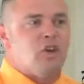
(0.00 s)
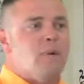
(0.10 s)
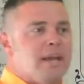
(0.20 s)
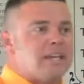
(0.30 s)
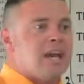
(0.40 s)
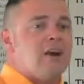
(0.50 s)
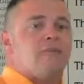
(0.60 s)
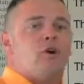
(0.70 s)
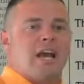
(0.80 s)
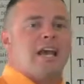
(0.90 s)
you ain't
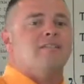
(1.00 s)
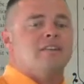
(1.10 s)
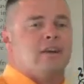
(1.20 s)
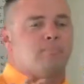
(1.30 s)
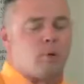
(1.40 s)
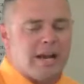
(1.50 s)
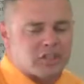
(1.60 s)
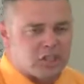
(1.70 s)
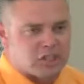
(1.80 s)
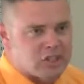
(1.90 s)
careful, even the
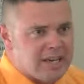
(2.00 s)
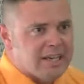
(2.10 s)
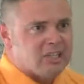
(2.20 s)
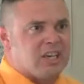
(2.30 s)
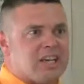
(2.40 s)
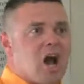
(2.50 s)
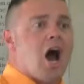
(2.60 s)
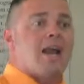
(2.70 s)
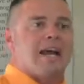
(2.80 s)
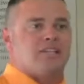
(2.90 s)
precious things that
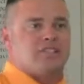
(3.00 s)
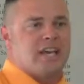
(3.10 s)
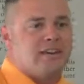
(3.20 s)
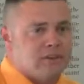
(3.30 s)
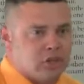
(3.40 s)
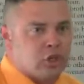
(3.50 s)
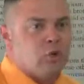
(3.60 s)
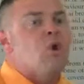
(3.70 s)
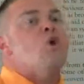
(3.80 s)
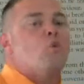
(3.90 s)
God has given
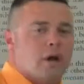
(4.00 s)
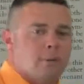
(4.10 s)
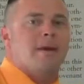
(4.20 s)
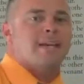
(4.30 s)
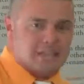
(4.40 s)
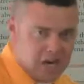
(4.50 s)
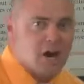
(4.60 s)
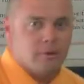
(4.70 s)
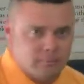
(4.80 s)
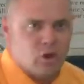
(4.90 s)
you will
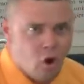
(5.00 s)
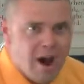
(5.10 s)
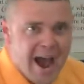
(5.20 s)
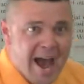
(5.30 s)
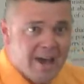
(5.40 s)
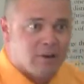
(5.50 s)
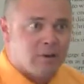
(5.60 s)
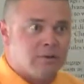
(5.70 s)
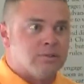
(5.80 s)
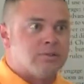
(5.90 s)
become your
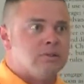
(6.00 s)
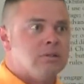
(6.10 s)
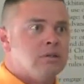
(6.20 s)
idols.